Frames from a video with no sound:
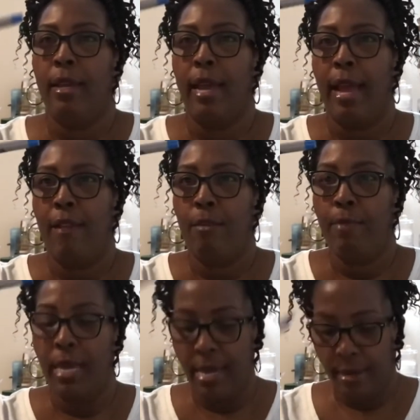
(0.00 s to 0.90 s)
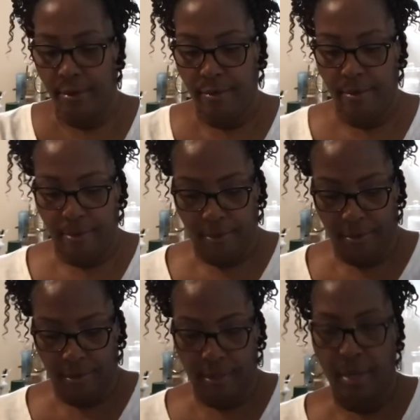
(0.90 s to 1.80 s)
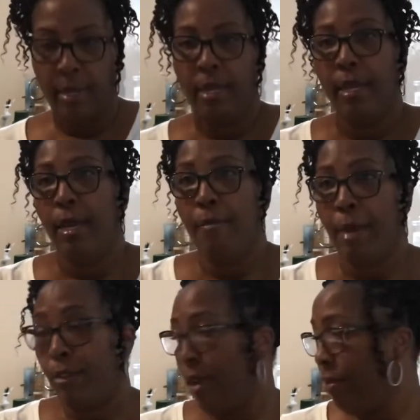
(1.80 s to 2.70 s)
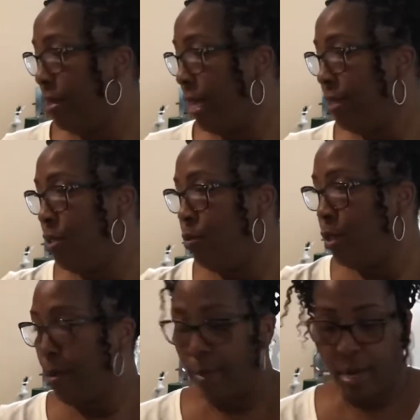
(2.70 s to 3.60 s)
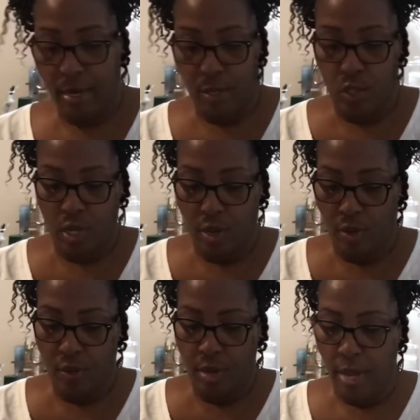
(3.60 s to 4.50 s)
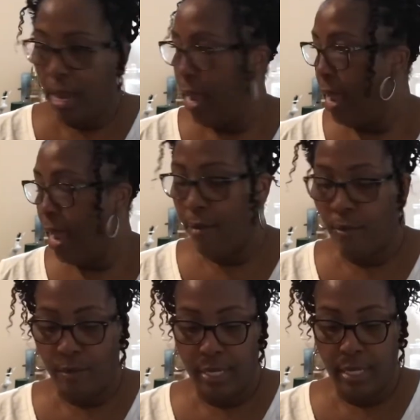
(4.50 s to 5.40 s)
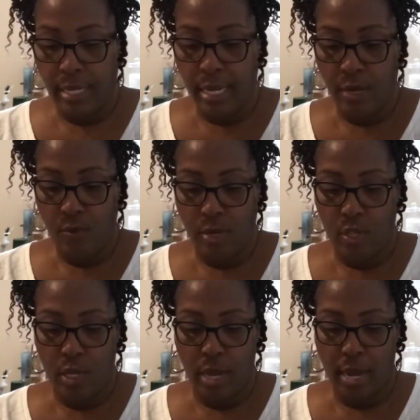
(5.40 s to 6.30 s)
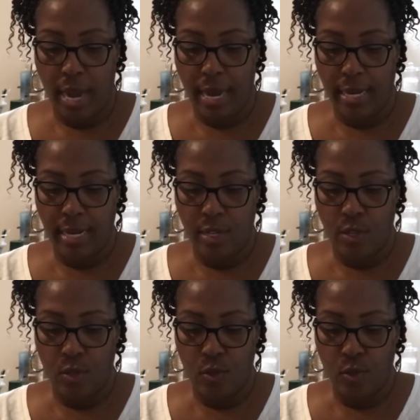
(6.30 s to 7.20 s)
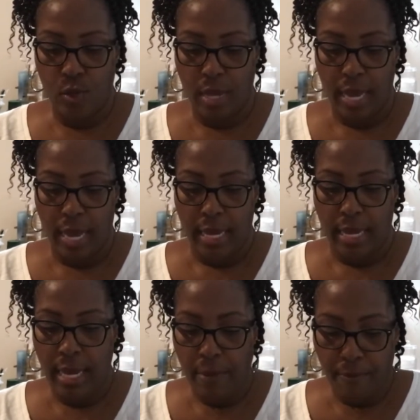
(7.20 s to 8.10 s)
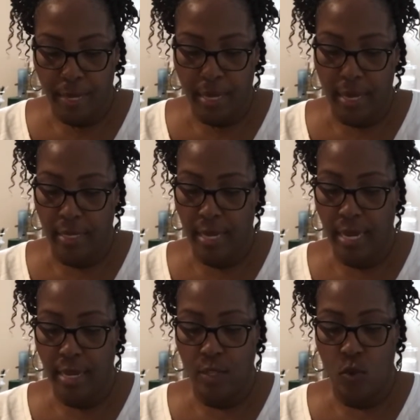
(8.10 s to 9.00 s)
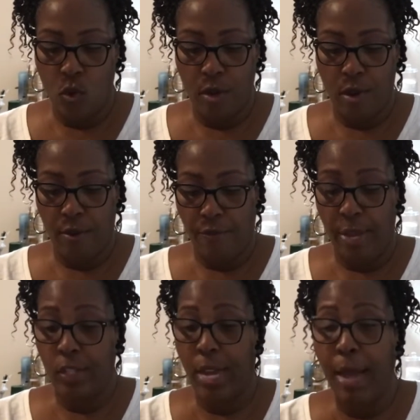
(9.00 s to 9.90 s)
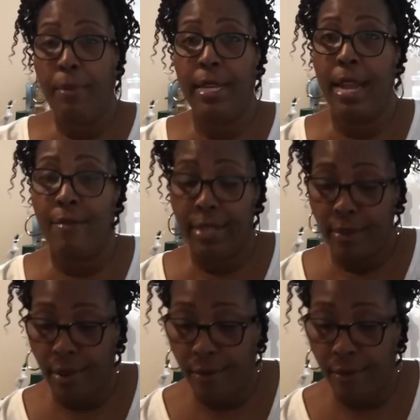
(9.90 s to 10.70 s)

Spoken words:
I have a pen, my driver's license, which I'm not gonna show. I a receipt, which I need to keep because it is going on Fetch. I put everything on